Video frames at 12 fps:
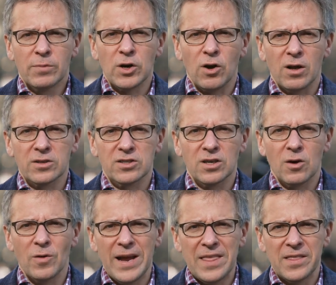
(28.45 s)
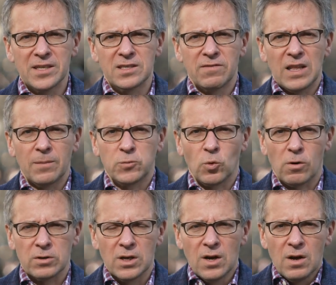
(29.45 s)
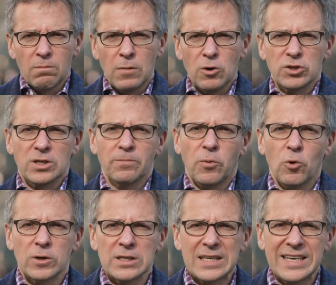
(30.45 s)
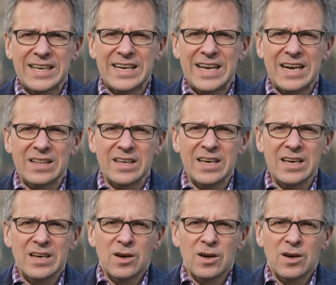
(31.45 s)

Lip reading: but also in the developed world. Most importantly, in Italy,